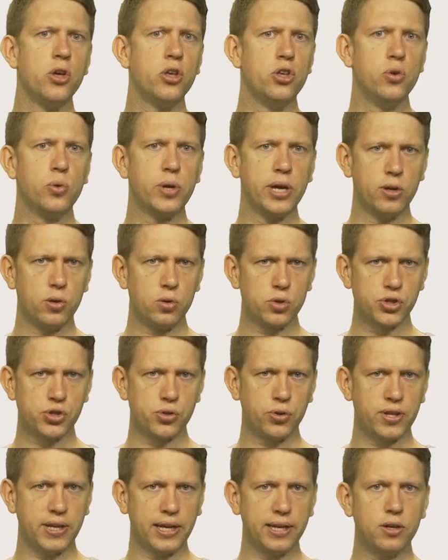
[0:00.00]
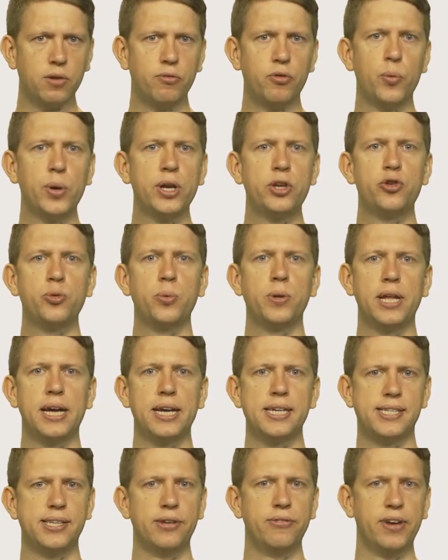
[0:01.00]
You can also think of
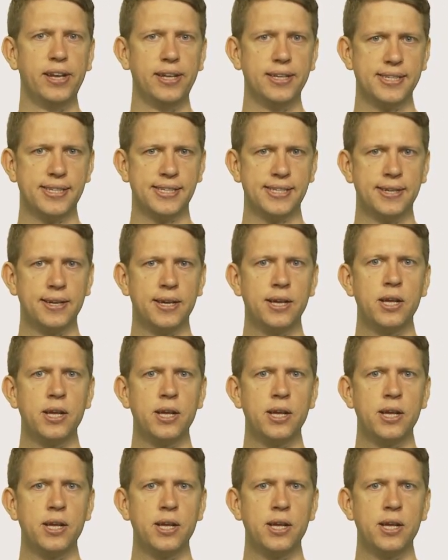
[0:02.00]
ritualized events.